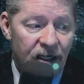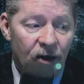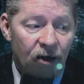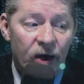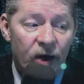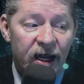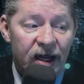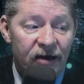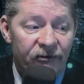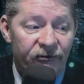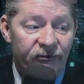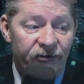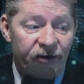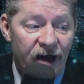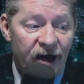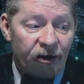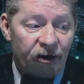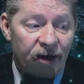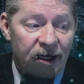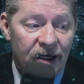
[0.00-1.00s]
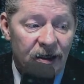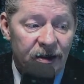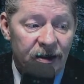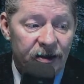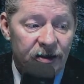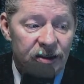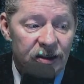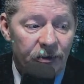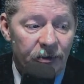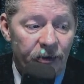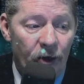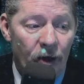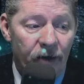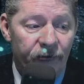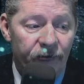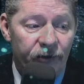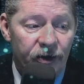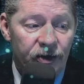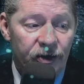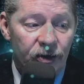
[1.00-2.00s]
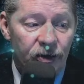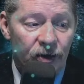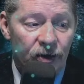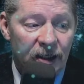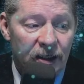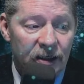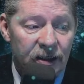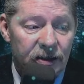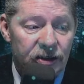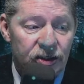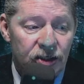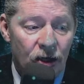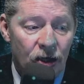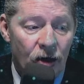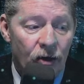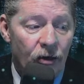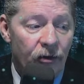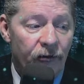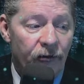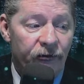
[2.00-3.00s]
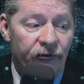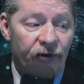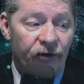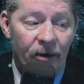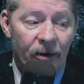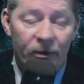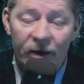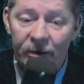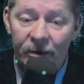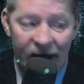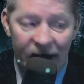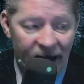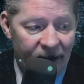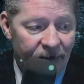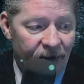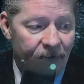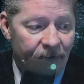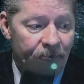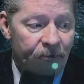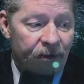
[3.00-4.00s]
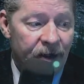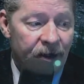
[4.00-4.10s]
We get very clear support for doing so from the Bible,